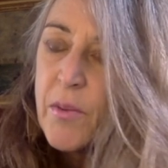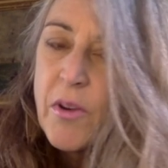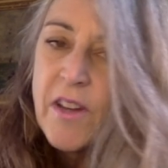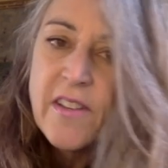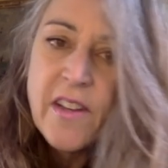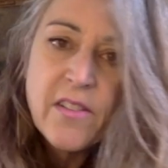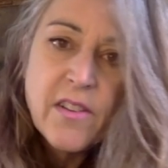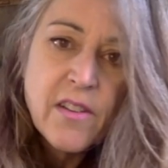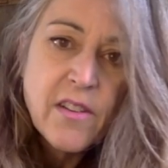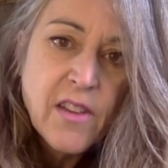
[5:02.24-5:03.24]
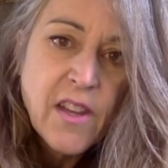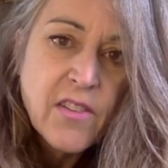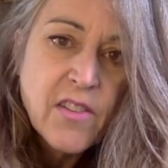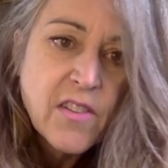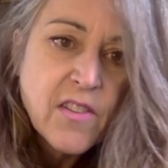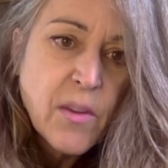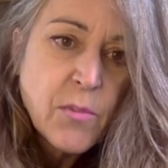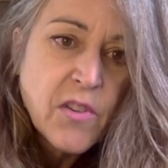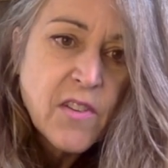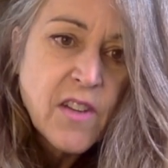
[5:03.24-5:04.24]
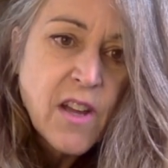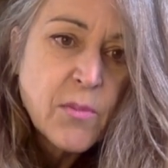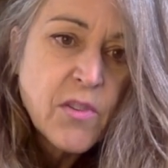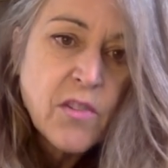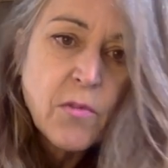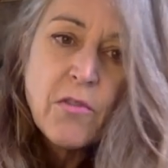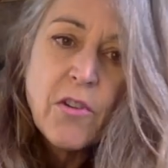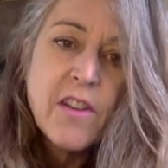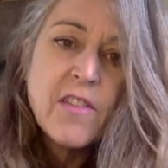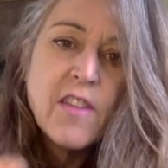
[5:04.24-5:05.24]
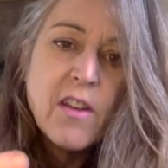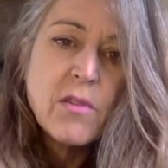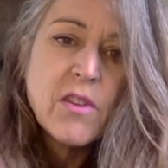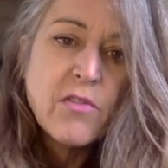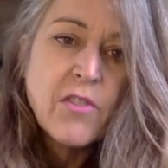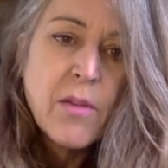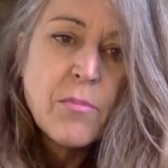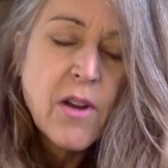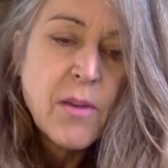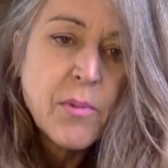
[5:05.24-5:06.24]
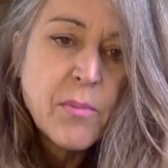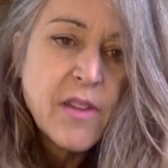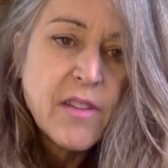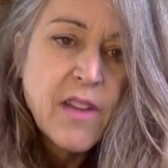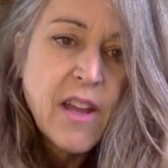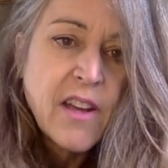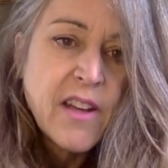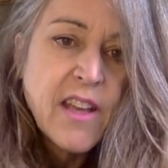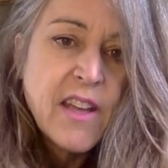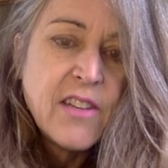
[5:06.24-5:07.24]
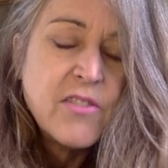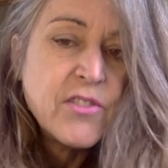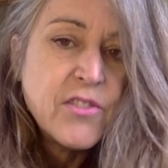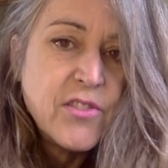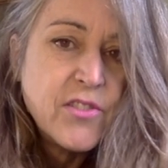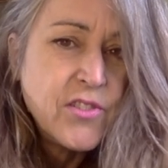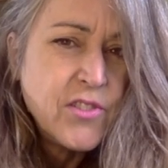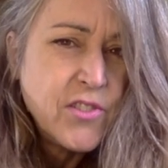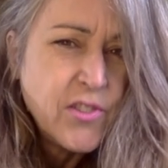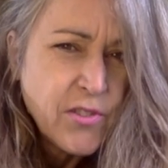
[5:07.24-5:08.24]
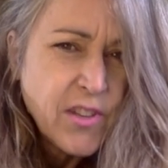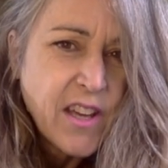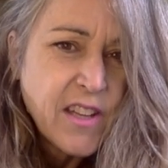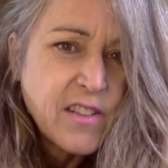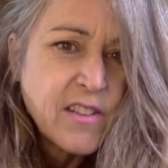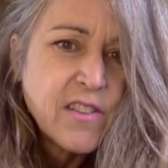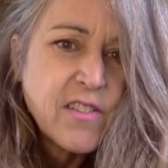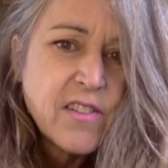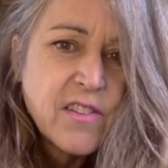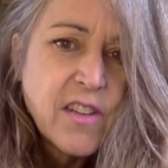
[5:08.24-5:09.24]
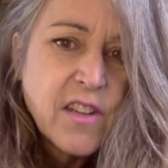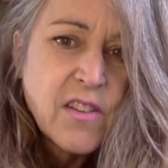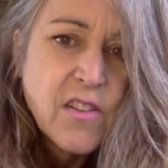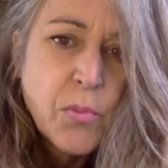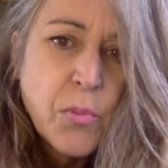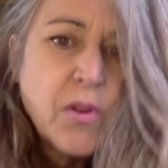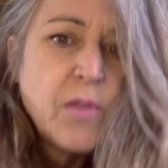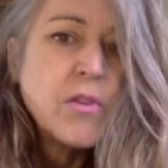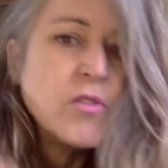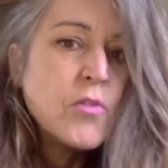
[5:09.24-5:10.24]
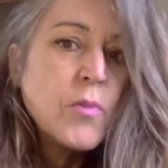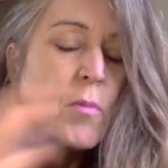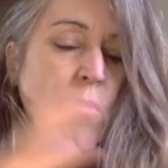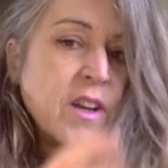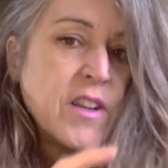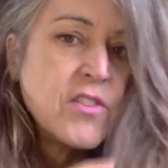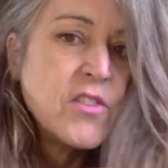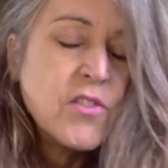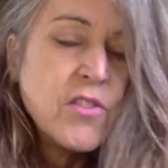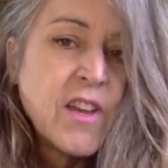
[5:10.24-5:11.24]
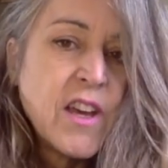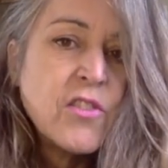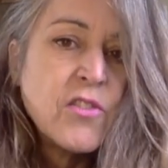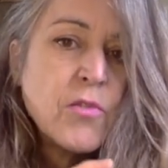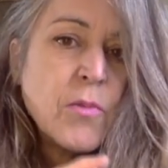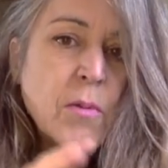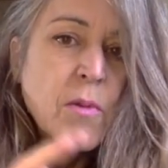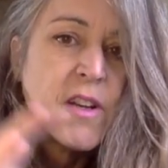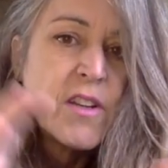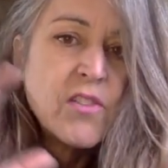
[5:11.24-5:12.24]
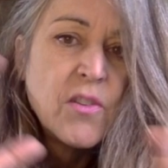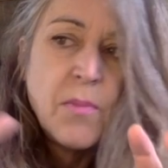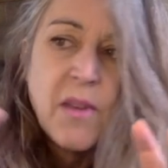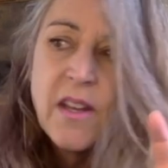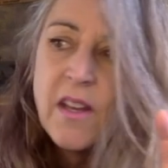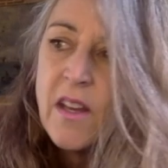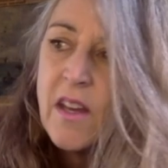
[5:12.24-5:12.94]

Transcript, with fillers: to break down things into subjects and objects? And we've already seen with the frame problem that AI can't even do that, at least not at this point. And do we want it to do that, or do we want it to be